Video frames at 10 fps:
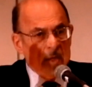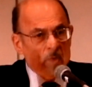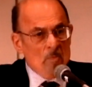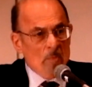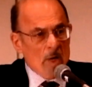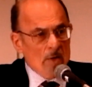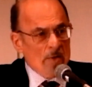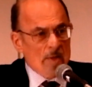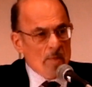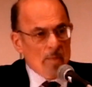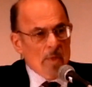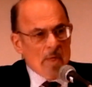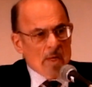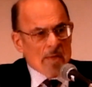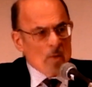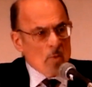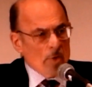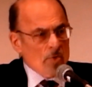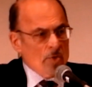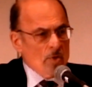didn't bother them. They
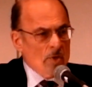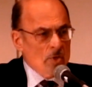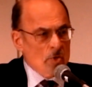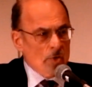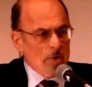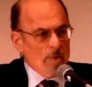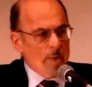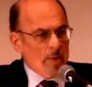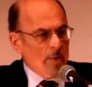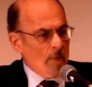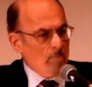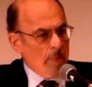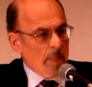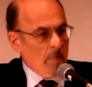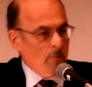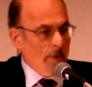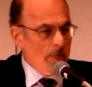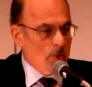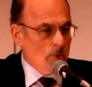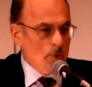weren't so concerned about not being
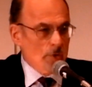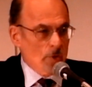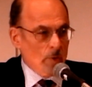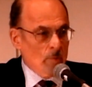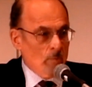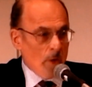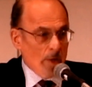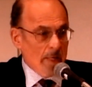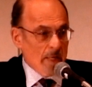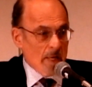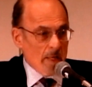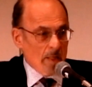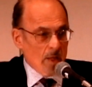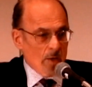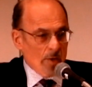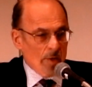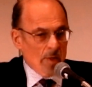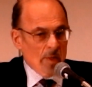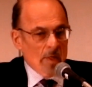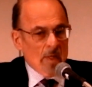invited to a certain party any longer.
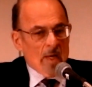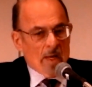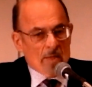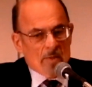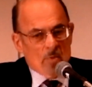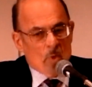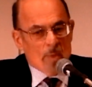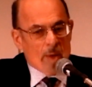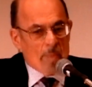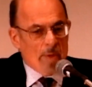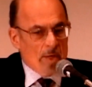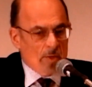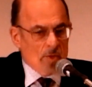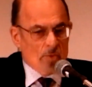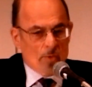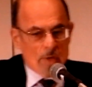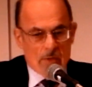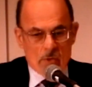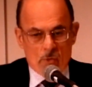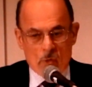As one of my patients
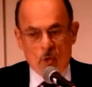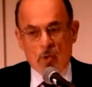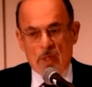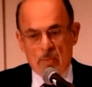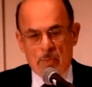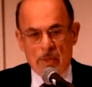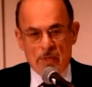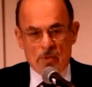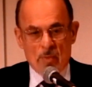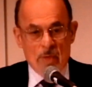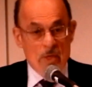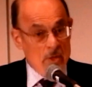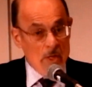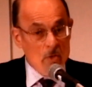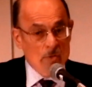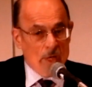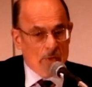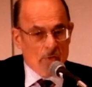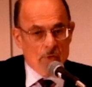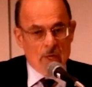rather drolly put it to me, you know,
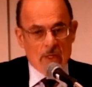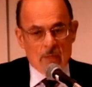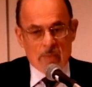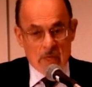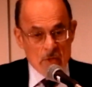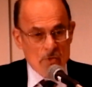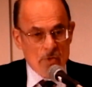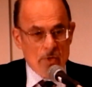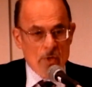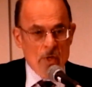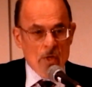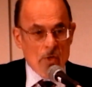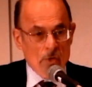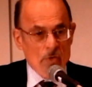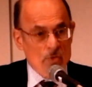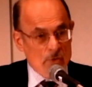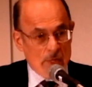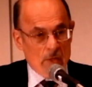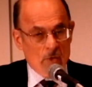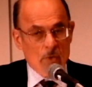Dr. Yalom, cancer cures
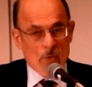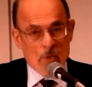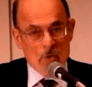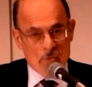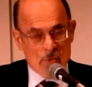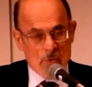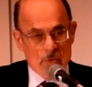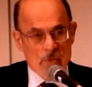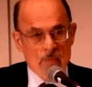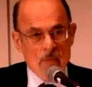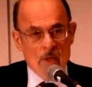psychoneurosis.